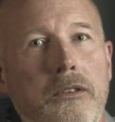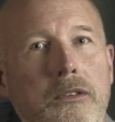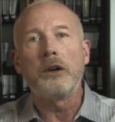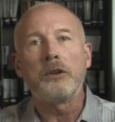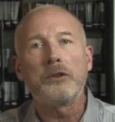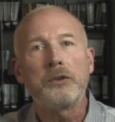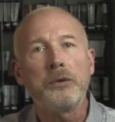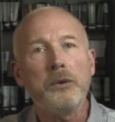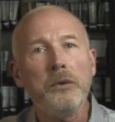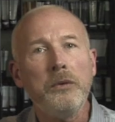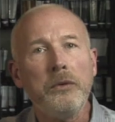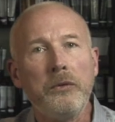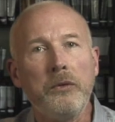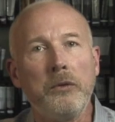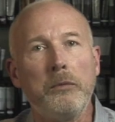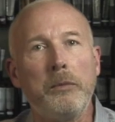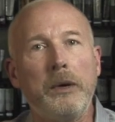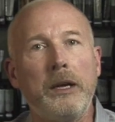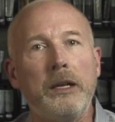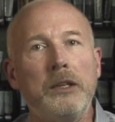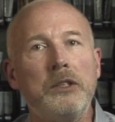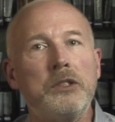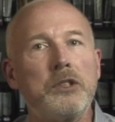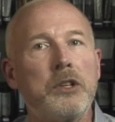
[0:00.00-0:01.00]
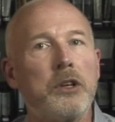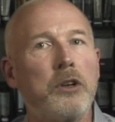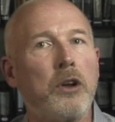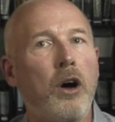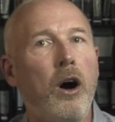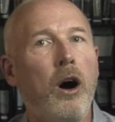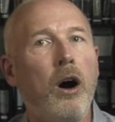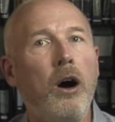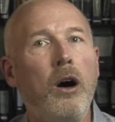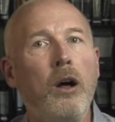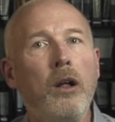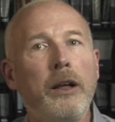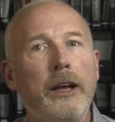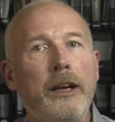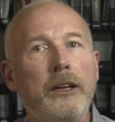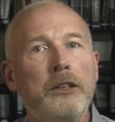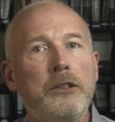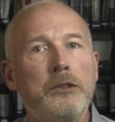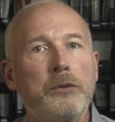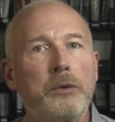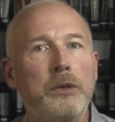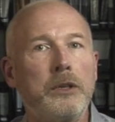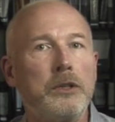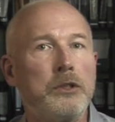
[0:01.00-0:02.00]
Truthful means that all
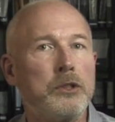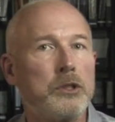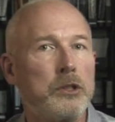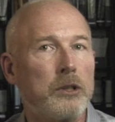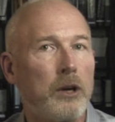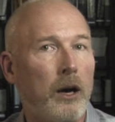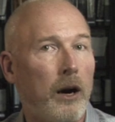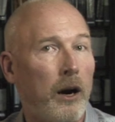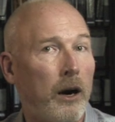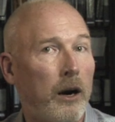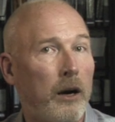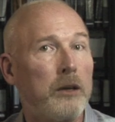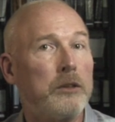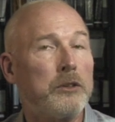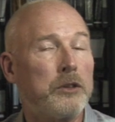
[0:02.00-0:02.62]
entries are,